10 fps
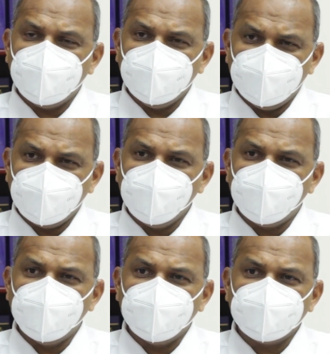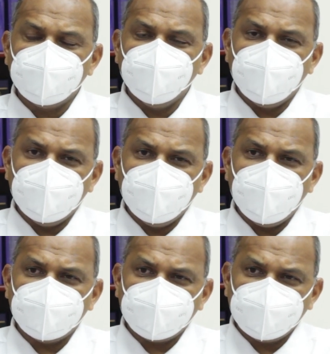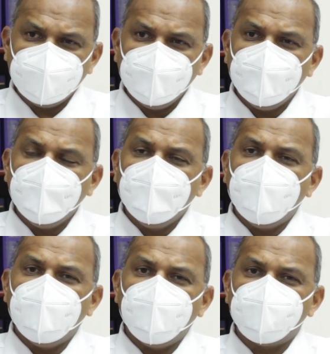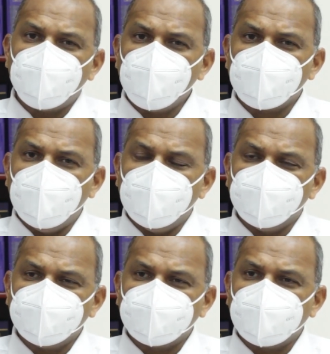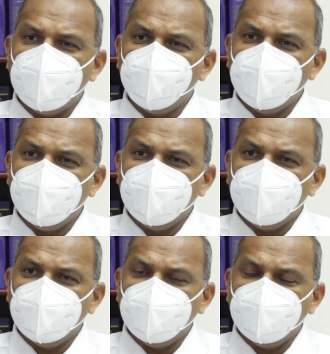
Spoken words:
and so forth, so that that program can be